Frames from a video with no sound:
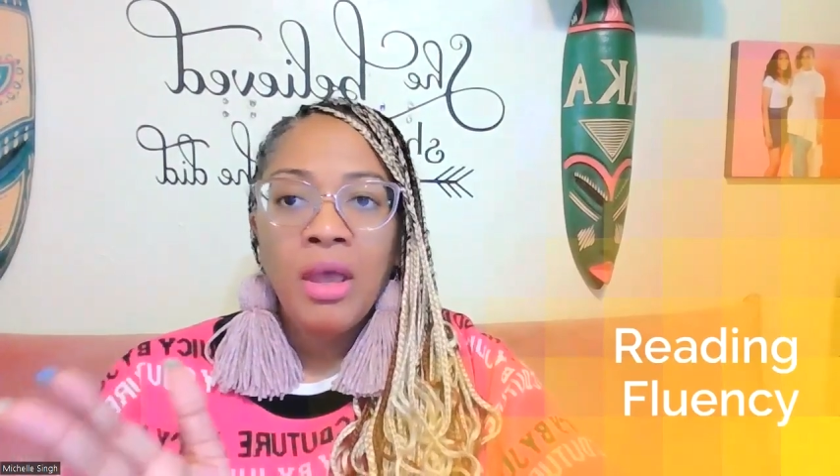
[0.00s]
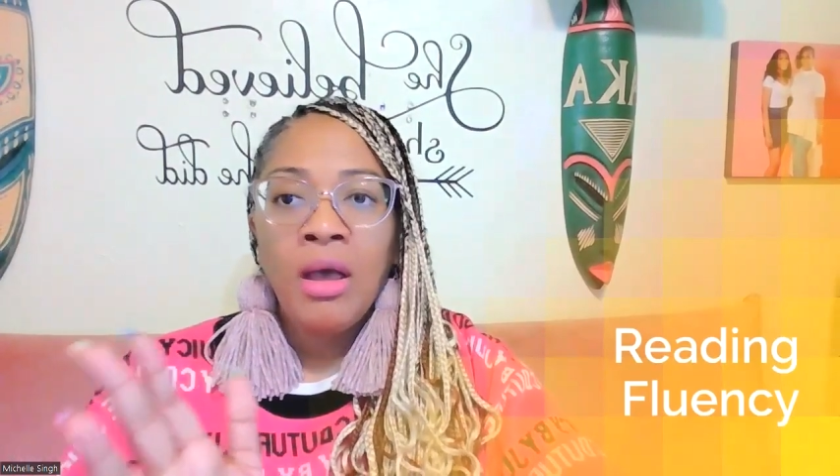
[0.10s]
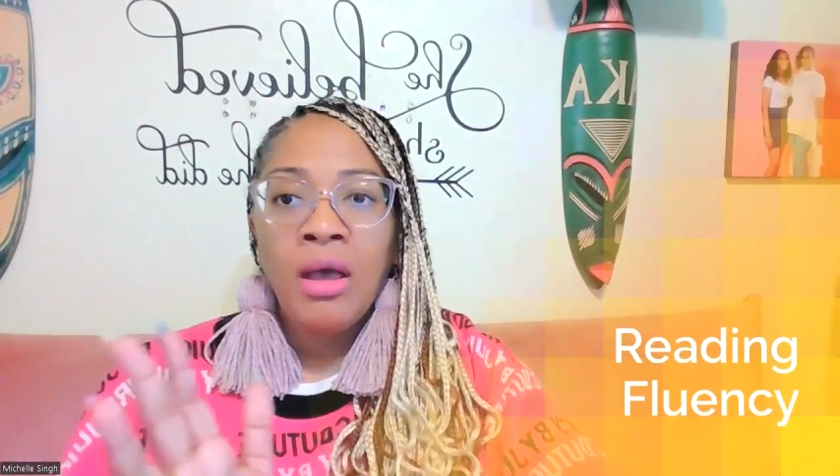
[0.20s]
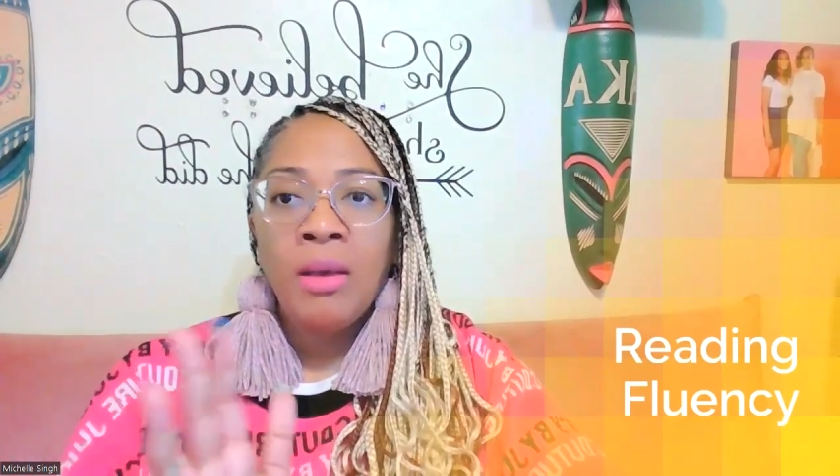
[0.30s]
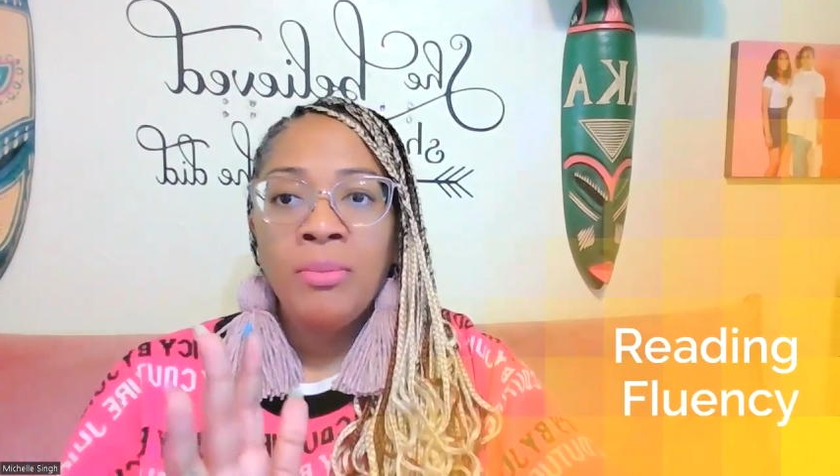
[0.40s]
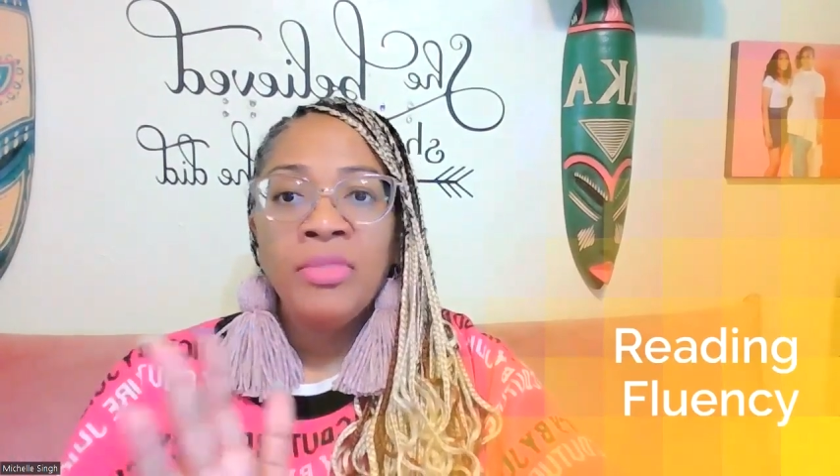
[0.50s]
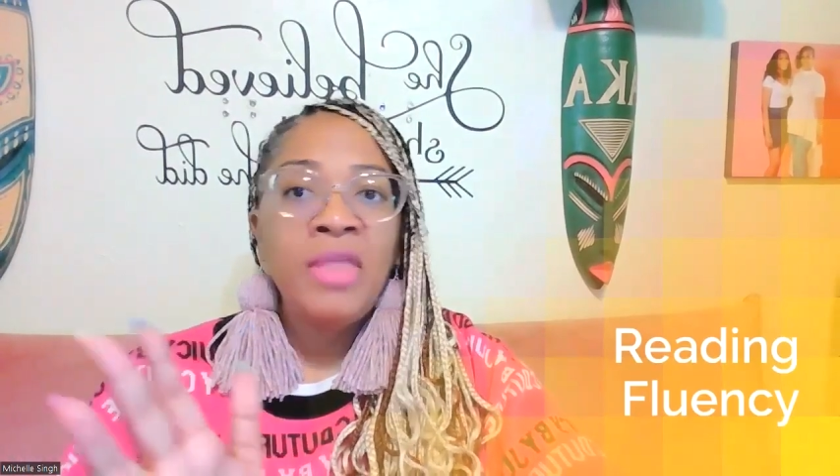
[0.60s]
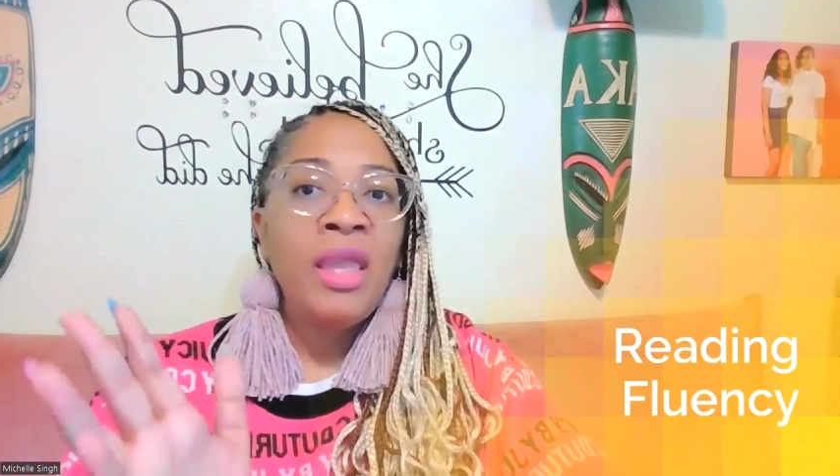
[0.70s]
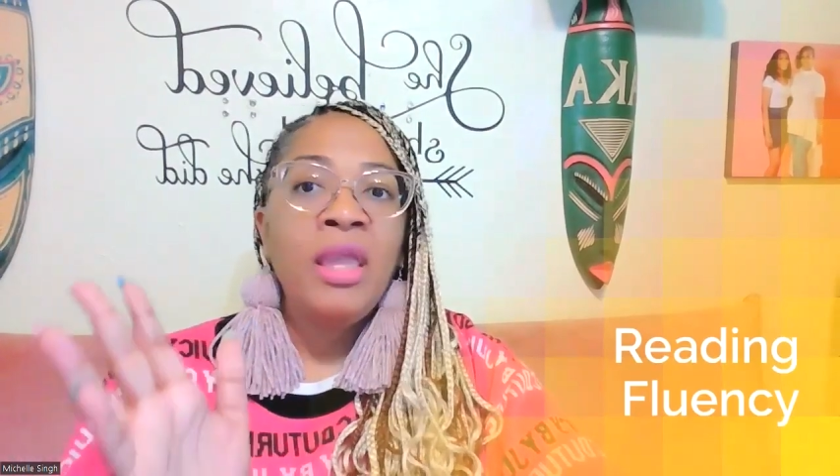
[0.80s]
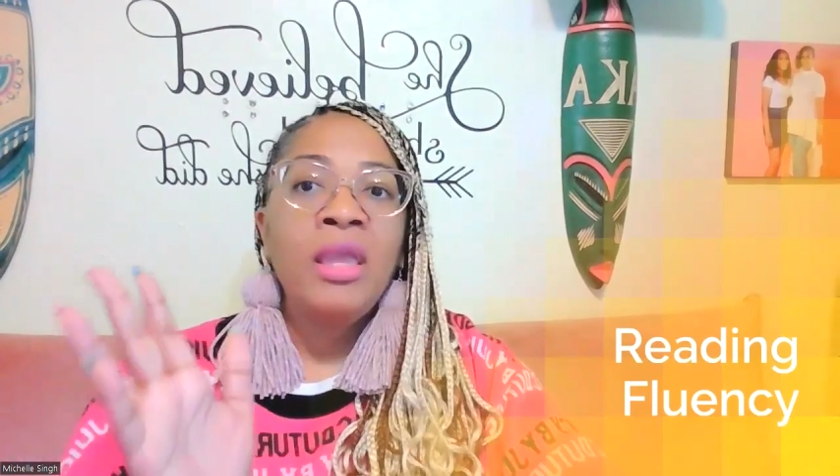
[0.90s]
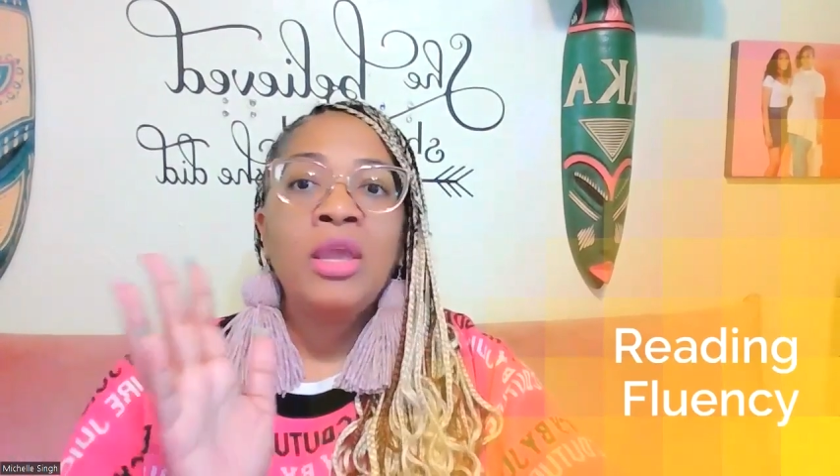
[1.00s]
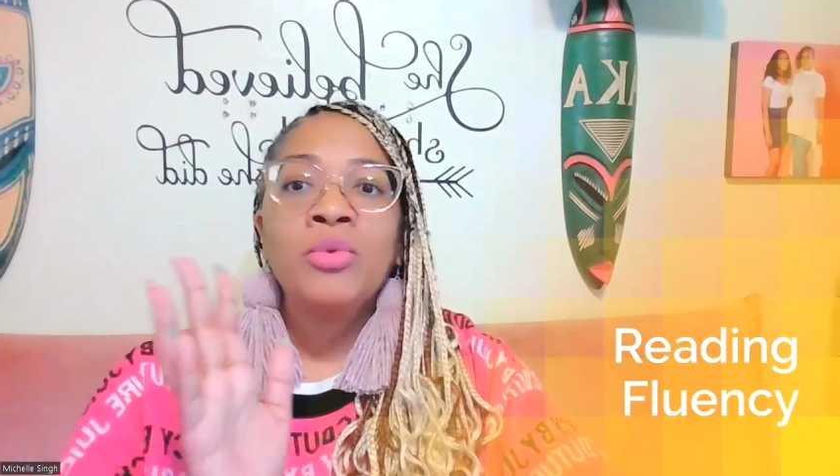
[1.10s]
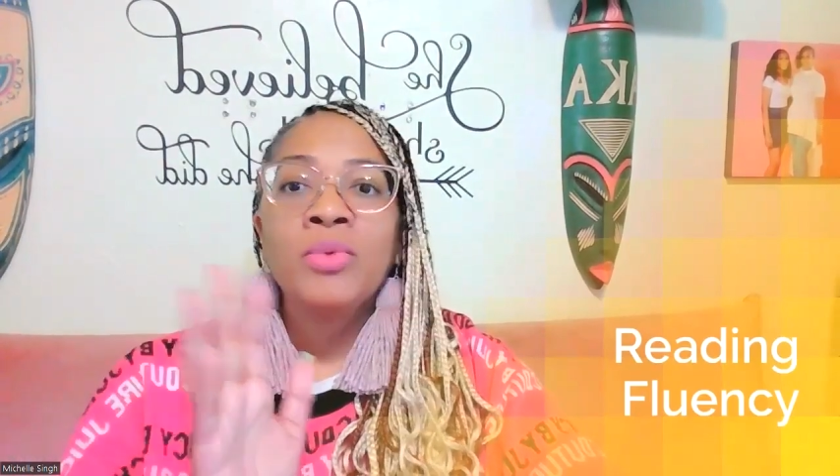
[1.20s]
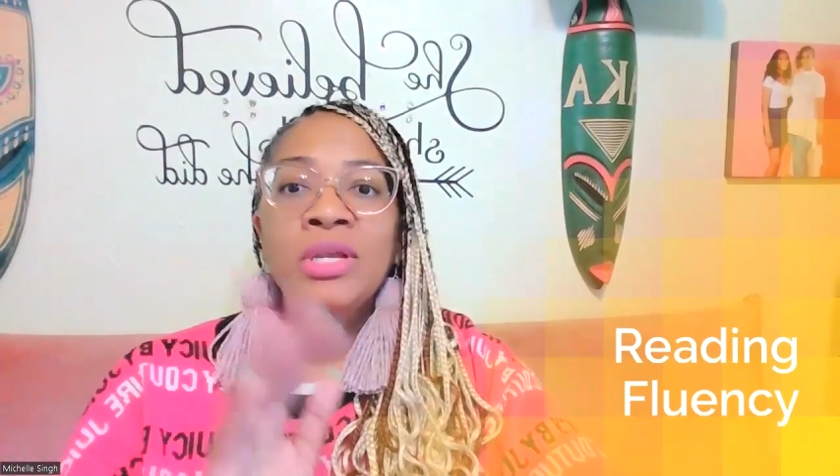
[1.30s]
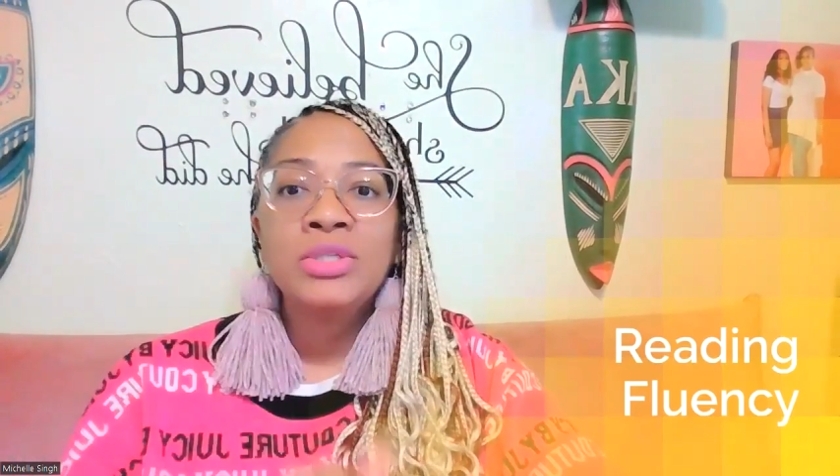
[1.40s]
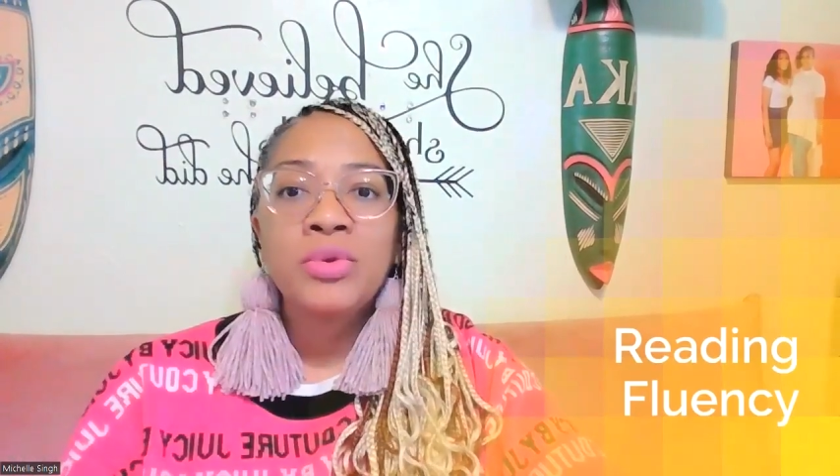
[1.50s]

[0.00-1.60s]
um, they can read